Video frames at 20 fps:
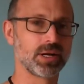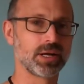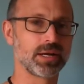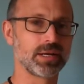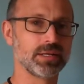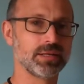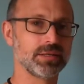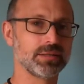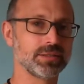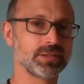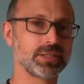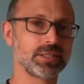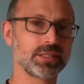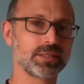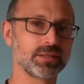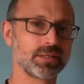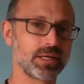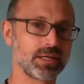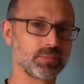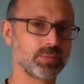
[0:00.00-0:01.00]
I see a
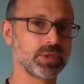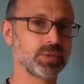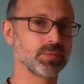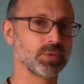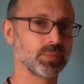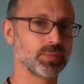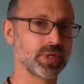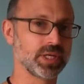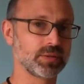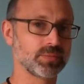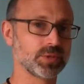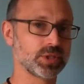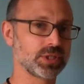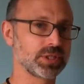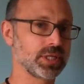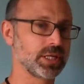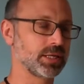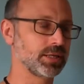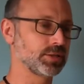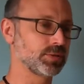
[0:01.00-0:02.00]
lot of people make
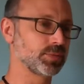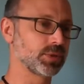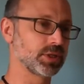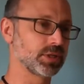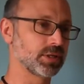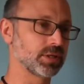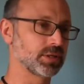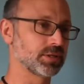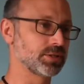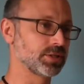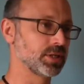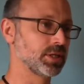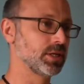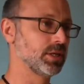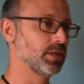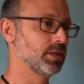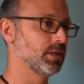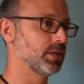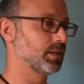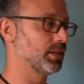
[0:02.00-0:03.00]
mistakes because
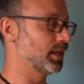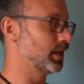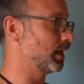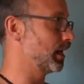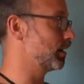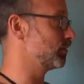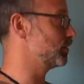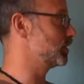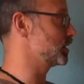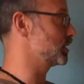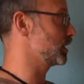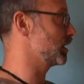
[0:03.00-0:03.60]
they have this